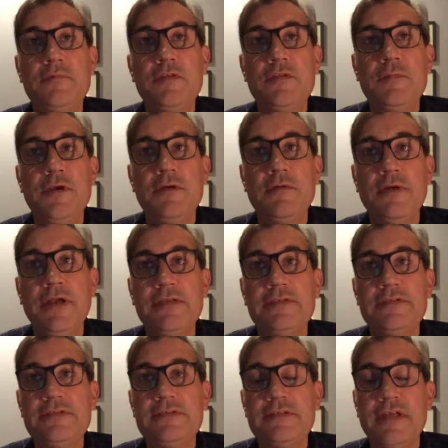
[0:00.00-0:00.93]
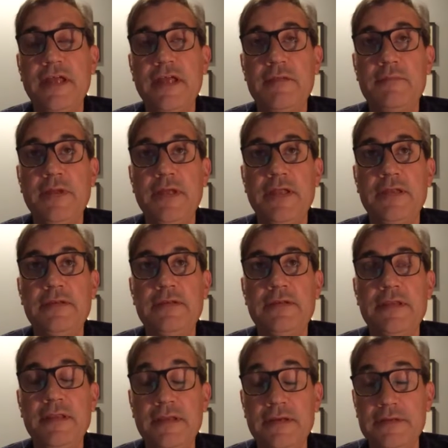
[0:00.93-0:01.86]
Tamir Rice had been
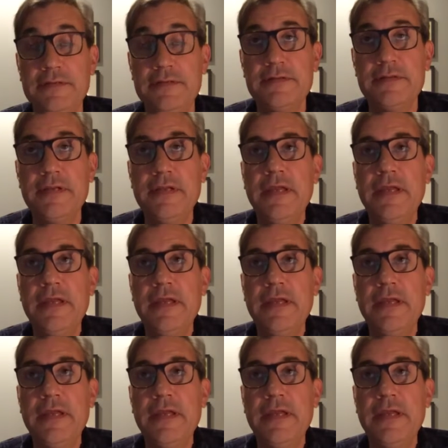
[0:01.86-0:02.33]
killed,